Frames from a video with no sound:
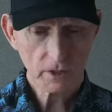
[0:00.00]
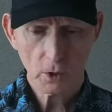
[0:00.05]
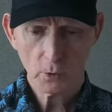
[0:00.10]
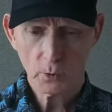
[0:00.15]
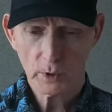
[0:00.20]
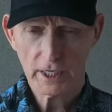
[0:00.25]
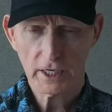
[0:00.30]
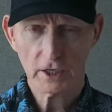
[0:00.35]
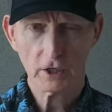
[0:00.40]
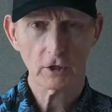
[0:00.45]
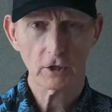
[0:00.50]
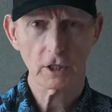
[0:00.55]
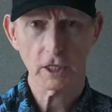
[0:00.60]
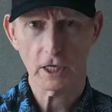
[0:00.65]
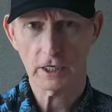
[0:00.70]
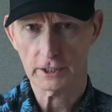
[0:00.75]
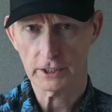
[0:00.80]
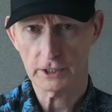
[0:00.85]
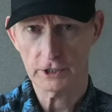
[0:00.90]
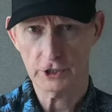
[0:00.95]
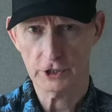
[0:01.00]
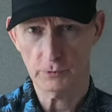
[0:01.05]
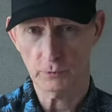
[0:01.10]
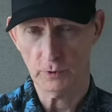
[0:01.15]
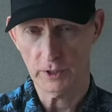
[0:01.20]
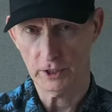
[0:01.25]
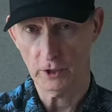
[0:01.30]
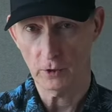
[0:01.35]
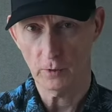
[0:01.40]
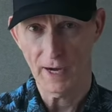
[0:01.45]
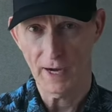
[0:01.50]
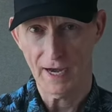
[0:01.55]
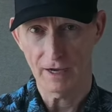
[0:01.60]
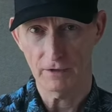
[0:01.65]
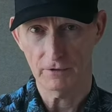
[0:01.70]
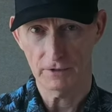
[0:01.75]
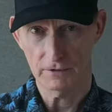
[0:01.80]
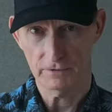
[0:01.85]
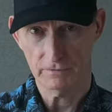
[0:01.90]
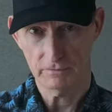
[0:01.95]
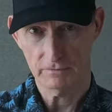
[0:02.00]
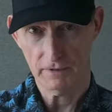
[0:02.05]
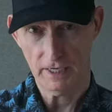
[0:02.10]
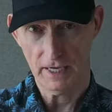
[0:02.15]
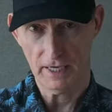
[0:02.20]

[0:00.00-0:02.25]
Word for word: we get our luggage and we go out,